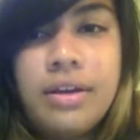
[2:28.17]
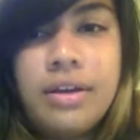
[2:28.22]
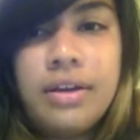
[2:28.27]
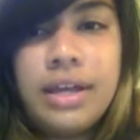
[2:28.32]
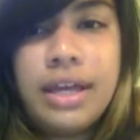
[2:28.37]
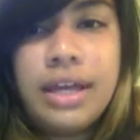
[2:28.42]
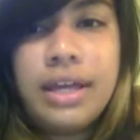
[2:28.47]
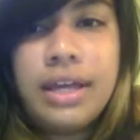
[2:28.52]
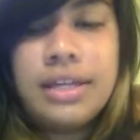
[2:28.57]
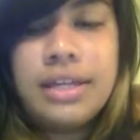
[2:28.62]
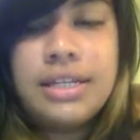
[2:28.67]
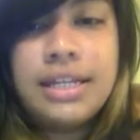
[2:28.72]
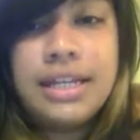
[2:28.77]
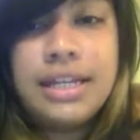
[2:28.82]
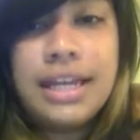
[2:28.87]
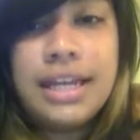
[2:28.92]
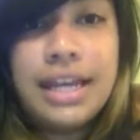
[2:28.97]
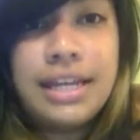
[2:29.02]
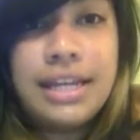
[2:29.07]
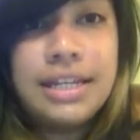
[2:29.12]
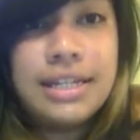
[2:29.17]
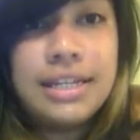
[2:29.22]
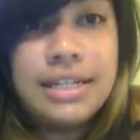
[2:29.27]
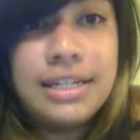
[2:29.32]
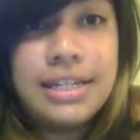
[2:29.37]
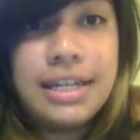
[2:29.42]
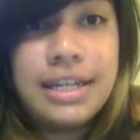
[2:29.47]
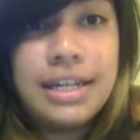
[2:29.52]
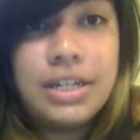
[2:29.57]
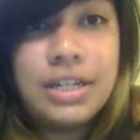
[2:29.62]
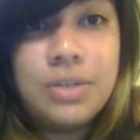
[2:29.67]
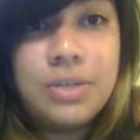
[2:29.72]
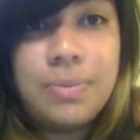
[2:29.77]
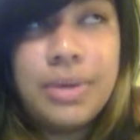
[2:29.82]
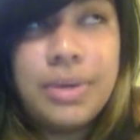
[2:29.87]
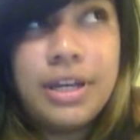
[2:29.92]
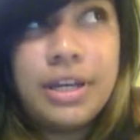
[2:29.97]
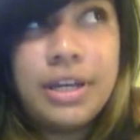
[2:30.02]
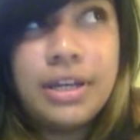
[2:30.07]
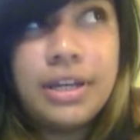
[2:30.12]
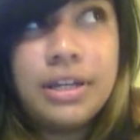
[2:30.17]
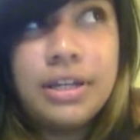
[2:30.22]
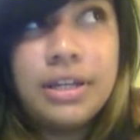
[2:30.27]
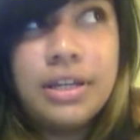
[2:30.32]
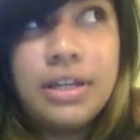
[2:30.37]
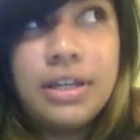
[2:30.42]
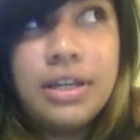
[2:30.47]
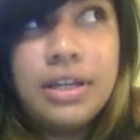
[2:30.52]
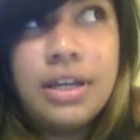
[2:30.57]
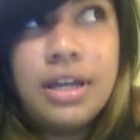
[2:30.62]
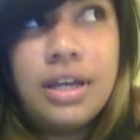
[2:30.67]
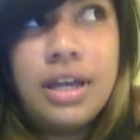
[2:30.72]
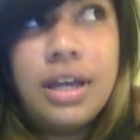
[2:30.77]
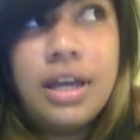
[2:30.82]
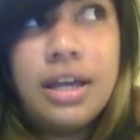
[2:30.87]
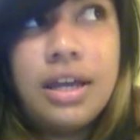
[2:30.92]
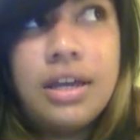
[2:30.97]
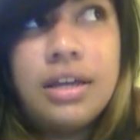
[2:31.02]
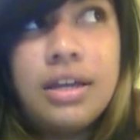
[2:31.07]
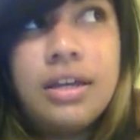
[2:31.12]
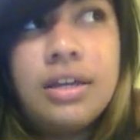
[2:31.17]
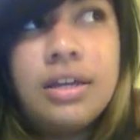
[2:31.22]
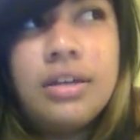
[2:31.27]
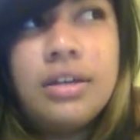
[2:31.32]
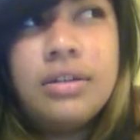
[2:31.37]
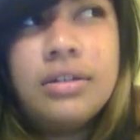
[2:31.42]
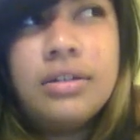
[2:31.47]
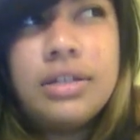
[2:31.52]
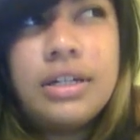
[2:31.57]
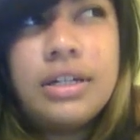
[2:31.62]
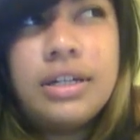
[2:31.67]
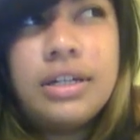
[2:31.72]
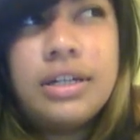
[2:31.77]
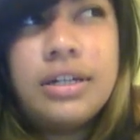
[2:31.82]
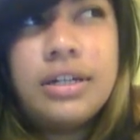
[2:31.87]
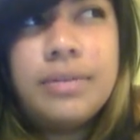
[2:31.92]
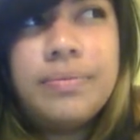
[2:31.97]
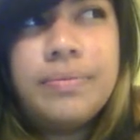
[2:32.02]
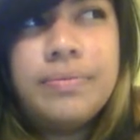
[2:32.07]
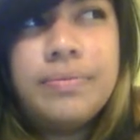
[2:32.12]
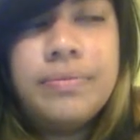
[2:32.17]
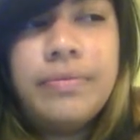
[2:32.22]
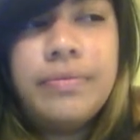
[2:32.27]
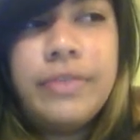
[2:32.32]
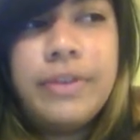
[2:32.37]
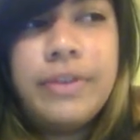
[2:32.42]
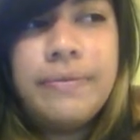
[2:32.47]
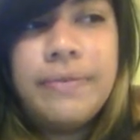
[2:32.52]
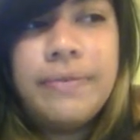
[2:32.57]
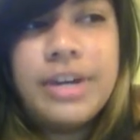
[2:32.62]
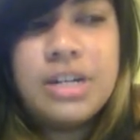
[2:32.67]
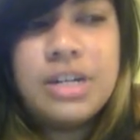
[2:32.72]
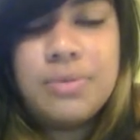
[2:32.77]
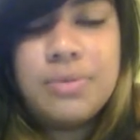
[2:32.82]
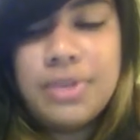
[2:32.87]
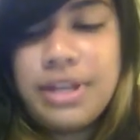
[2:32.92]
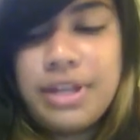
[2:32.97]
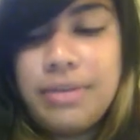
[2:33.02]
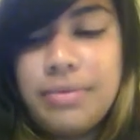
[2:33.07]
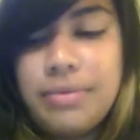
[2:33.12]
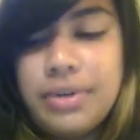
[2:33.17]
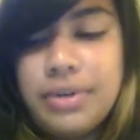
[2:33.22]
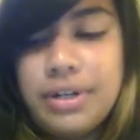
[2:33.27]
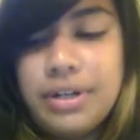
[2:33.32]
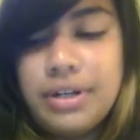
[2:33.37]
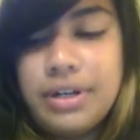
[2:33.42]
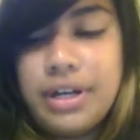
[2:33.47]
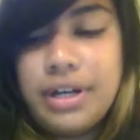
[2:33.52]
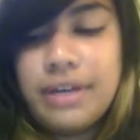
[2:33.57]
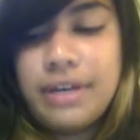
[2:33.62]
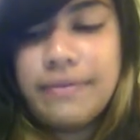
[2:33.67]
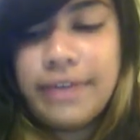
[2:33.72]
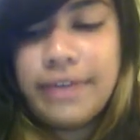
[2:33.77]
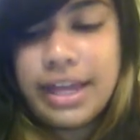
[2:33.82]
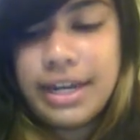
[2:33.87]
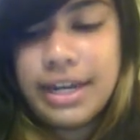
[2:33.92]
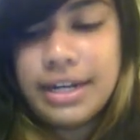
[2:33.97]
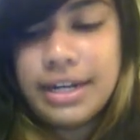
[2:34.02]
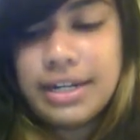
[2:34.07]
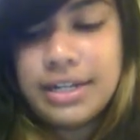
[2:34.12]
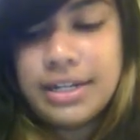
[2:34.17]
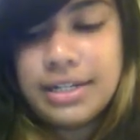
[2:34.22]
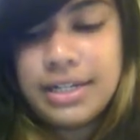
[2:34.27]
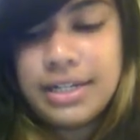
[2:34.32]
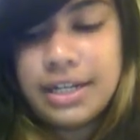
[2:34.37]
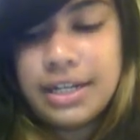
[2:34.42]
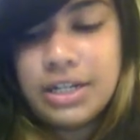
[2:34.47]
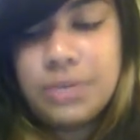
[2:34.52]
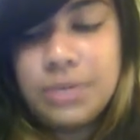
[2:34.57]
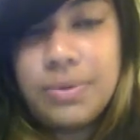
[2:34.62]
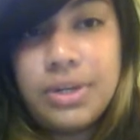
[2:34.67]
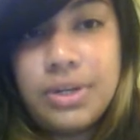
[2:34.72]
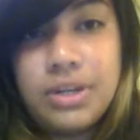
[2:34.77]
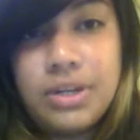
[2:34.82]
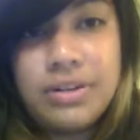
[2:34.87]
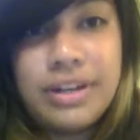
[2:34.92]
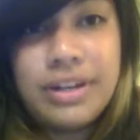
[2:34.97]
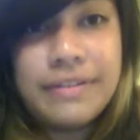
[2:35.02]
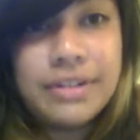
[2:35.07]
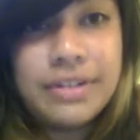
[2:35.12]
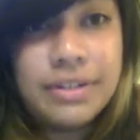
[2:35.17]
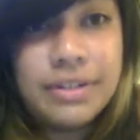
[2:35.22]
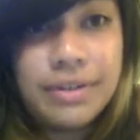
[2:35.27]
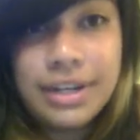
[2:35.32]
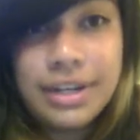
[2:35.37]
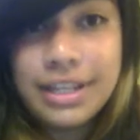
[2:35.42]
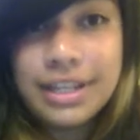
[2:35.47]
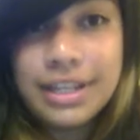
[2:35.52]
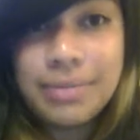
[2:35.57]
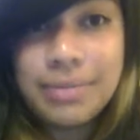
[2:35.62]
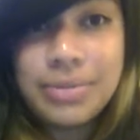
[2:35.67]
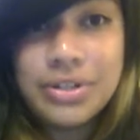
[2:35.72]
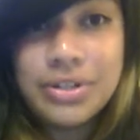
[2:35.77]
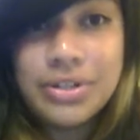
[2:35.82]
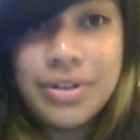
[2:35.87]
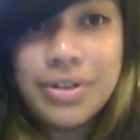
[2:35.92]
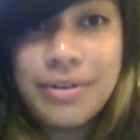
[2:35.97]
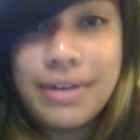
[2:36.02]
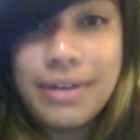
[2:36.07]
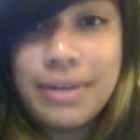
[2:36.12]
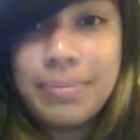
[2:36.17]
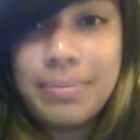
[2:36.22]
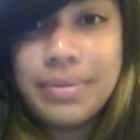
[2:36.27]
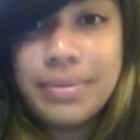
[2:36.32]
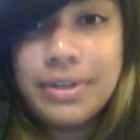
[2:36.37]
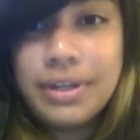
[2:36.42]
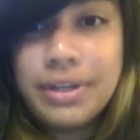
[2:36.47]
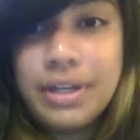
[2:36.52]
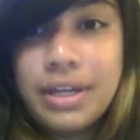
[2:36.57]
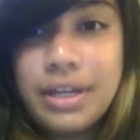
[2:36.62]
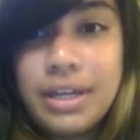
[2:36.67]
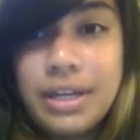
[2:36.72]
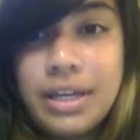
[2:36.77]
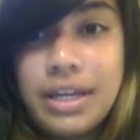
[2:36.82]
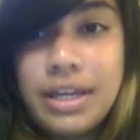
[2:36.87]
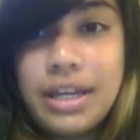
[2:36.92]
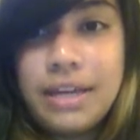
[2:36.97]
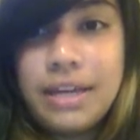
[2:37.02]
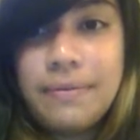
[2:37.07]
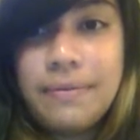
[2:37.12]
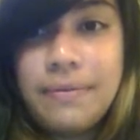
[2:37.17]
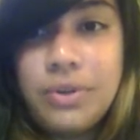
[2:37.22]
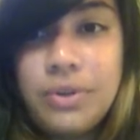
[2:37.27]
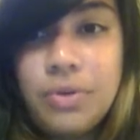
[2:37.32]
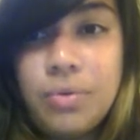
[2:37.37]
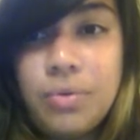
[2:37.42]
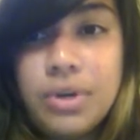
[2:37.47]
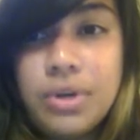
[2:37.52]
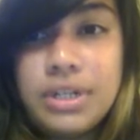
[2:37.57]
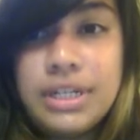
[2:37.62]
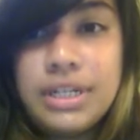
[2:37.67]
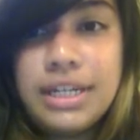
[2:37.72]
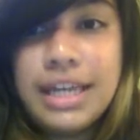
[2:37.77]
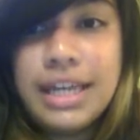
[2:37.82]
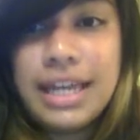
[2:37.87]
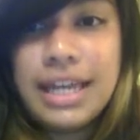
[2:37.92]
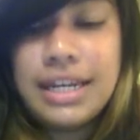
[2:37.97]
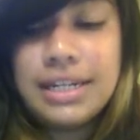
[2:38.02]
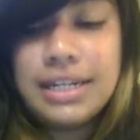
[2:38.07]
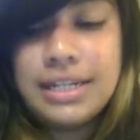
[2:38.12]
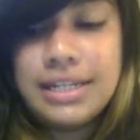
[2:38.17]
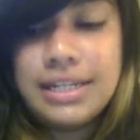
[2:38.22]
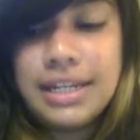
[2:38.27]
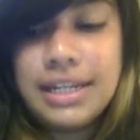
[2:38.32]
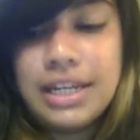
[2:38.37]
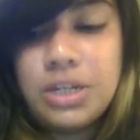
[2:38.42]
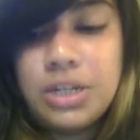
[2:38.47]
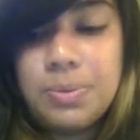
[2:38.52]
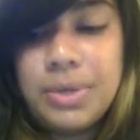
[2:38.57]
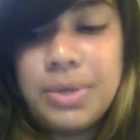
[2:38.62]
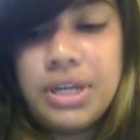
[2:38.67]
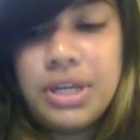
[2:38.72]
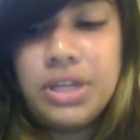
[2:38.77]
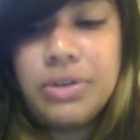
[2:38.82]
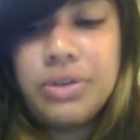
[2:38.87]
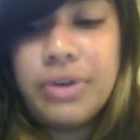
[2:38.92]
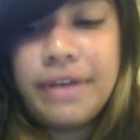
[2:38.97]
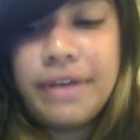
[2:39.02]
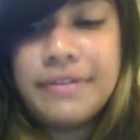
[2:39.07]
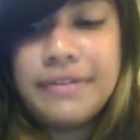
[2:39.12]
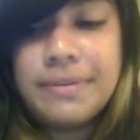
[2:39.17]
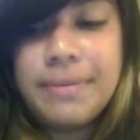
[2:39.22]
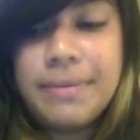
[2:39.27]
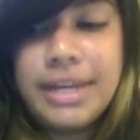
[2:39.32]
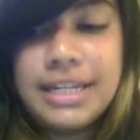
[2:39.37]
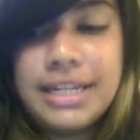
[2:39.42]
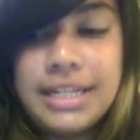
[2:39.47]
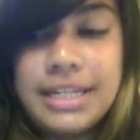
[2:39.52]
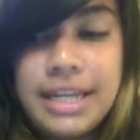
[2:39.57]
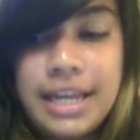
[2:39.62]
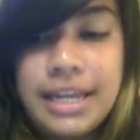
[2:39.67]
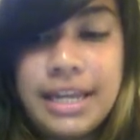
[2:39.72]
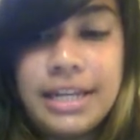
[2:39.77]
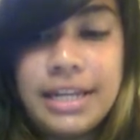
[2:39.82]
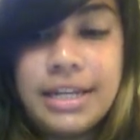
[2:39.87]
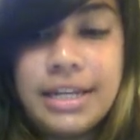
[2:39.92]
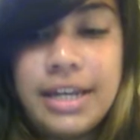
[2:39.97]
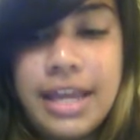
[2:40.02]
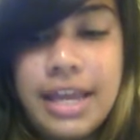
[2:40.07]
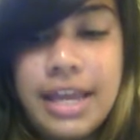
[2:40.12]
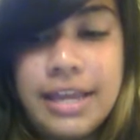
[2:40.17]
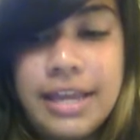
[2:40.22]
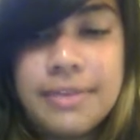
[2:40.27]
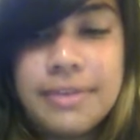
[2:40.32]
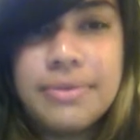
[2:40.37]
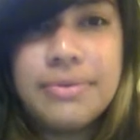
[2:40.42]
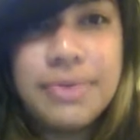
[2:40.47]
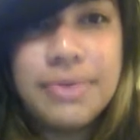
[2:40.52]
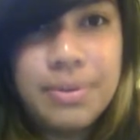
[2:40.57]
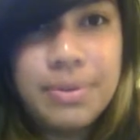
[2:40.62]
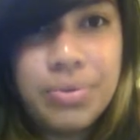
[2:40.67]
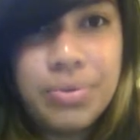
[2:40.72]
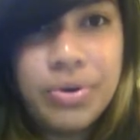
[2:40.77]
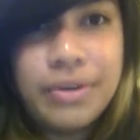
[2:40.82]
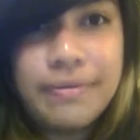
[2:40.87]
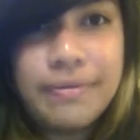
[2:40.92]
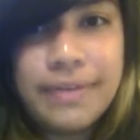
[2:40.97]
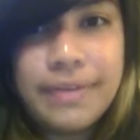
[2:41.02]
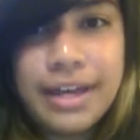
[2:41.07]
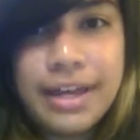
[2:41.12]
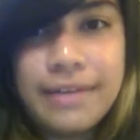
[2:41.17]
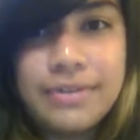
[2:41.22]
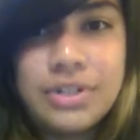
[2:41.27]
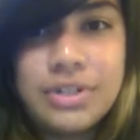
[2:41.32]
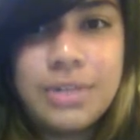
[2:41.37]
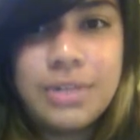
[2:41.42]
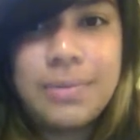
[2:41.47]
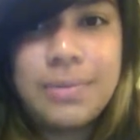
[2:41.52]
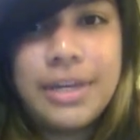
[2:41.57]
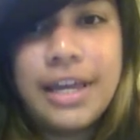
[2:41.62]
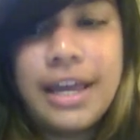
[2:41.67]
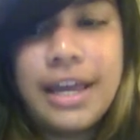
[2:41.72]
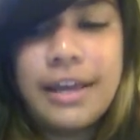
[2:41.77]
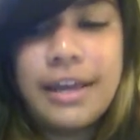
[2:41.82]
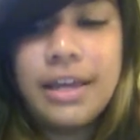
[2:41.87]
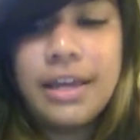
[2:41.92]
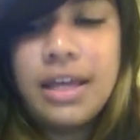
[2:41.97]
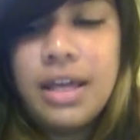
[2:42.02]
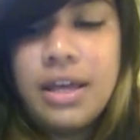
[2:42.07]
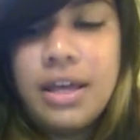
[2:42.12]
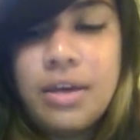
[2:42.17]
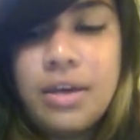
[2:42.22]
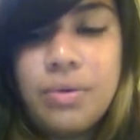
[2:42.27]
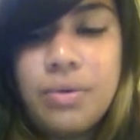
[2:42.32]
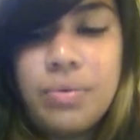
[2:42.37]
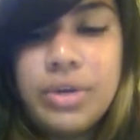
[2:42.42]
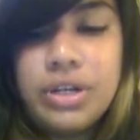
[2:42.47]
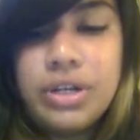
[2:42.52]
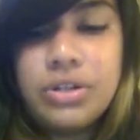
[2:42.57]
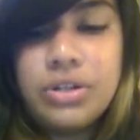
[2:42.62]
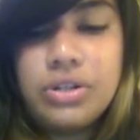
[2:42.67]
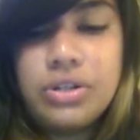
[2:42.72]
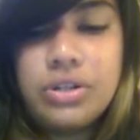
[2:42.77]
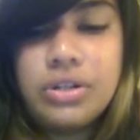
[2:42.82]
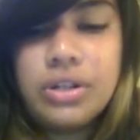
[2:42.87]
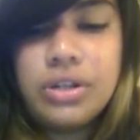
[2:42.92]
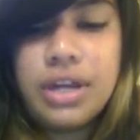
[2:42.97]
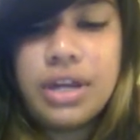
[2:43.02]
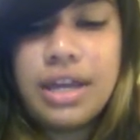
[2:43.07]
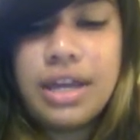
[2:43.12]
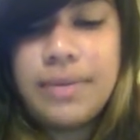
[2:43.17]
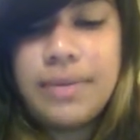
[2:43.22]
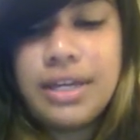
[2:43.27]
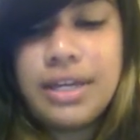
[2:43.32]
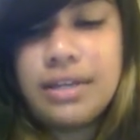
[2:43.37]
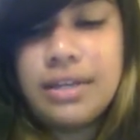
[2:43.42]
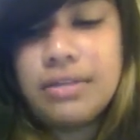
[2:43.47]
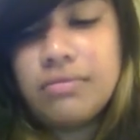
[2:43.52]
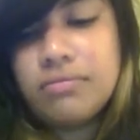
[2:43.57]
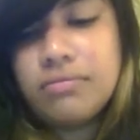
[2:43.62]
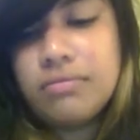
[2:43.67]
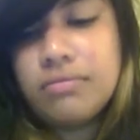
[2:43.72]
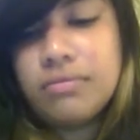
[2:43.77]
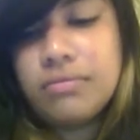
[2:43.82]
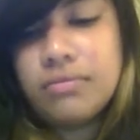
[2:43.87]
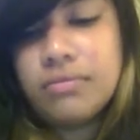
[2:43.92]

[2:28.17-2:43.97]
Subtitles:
Okay, to get into CHP, the freshmen that were invited into CHP don't have to do anything but show up. If you want to get into CHP, you have to maintain a 3.5 GPA, which, I mean,